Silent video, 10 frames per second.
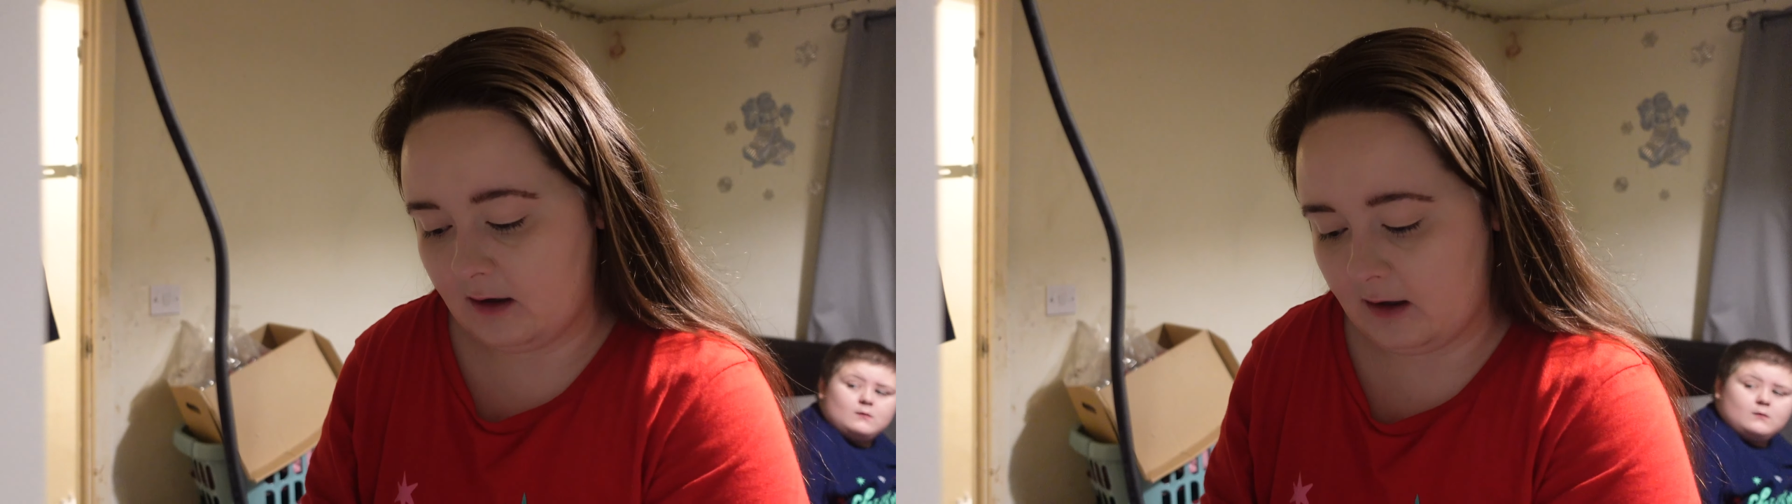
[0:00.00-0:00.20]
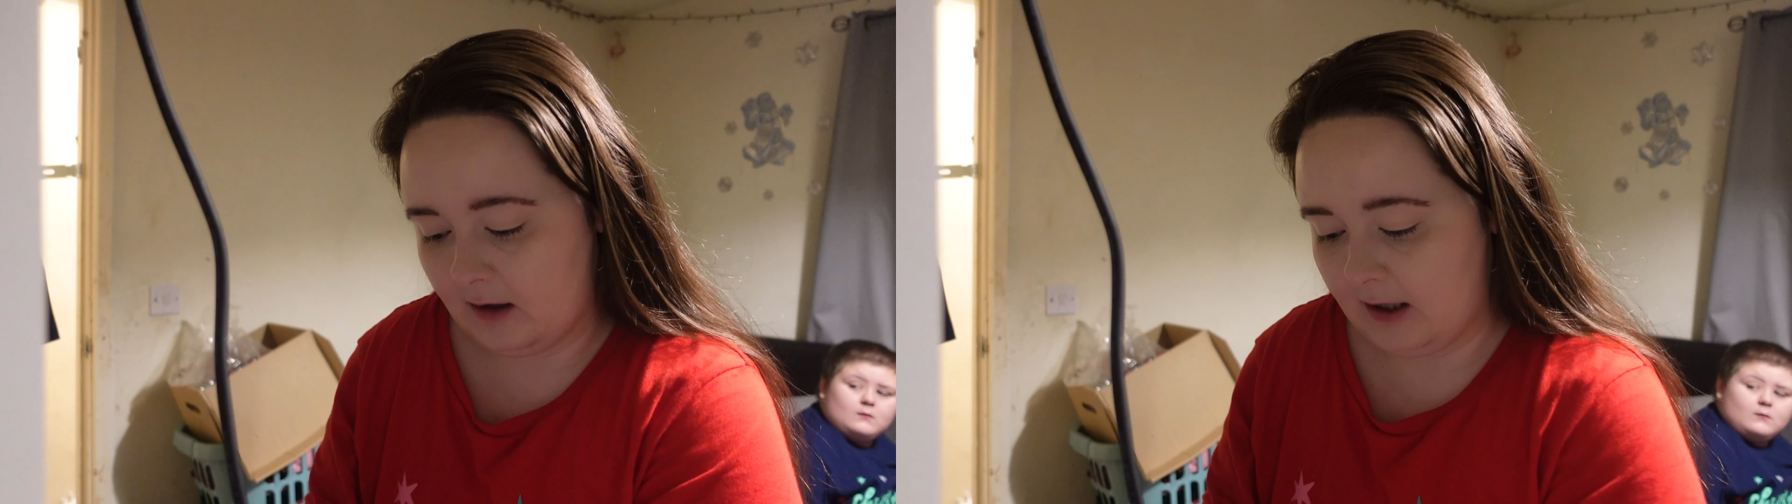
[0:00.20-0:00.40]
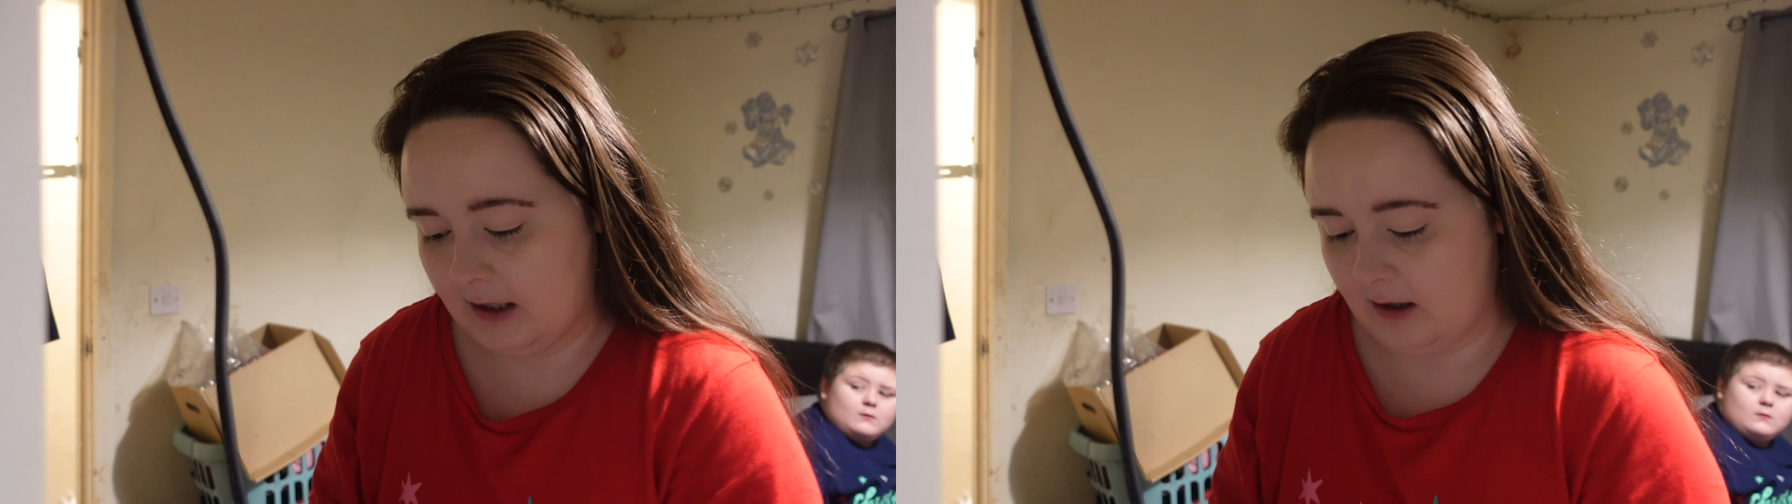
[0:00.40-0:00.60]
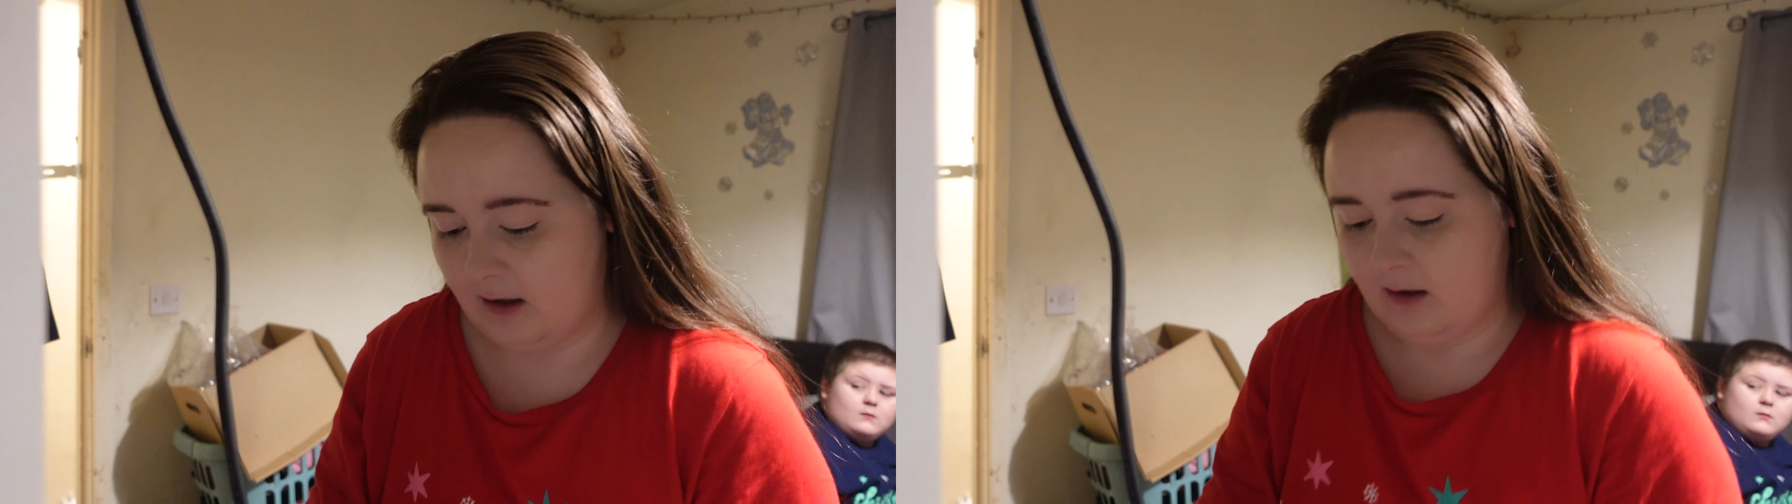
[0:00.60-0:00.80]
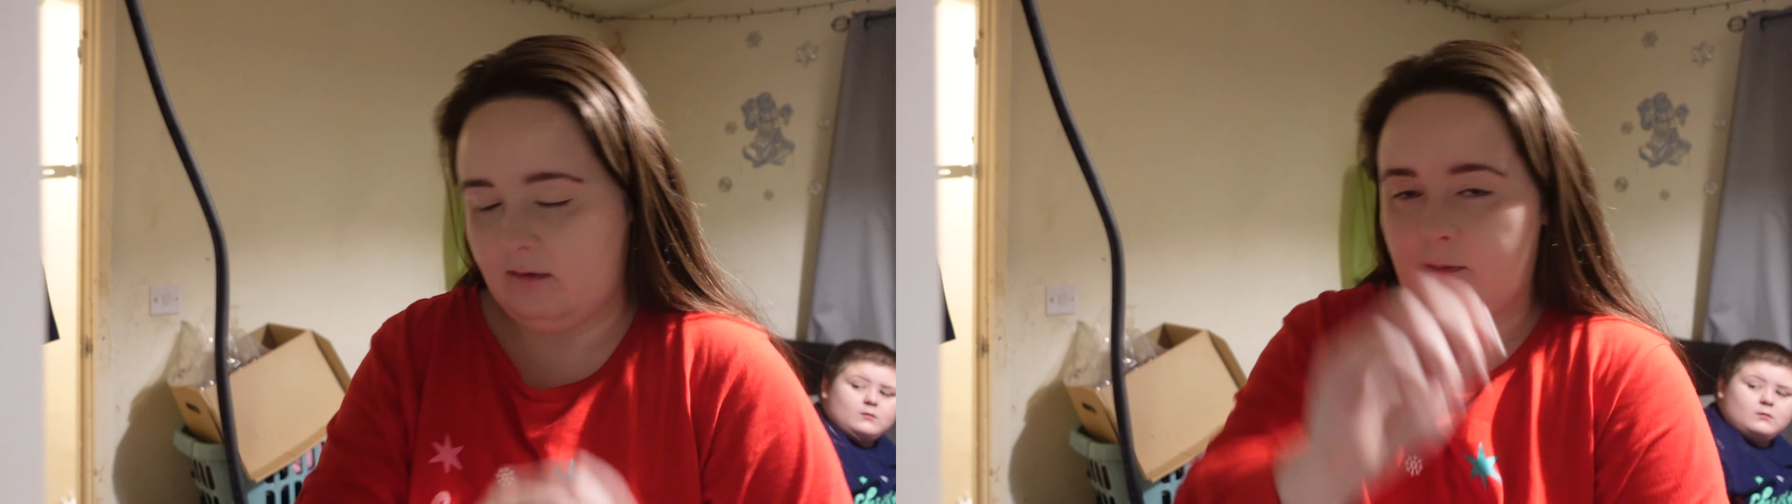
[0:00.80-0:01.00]
a
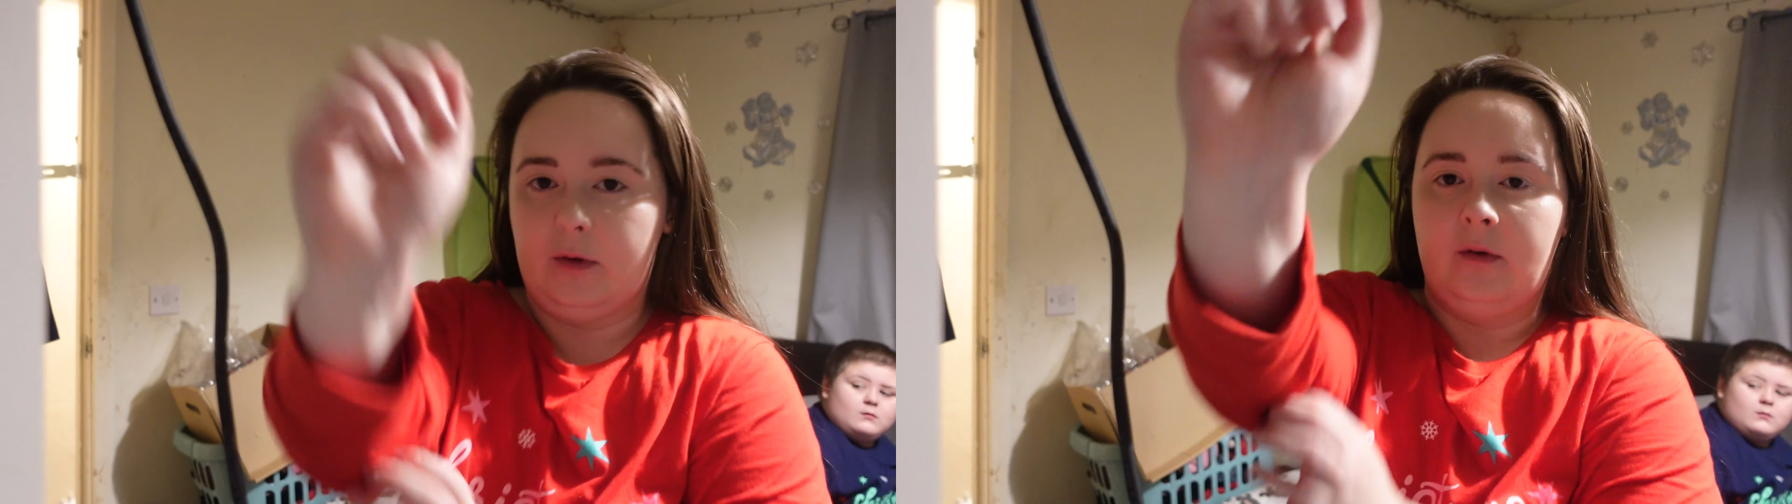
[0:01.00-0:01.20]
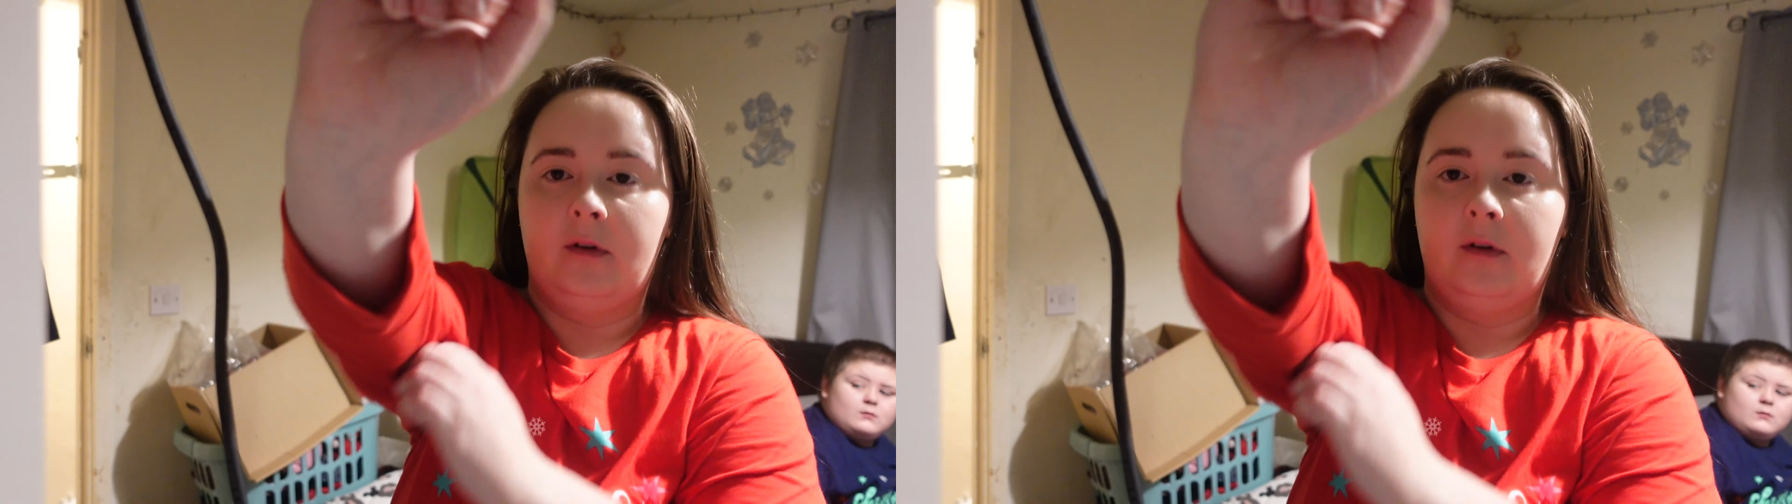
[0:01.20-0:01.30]
well,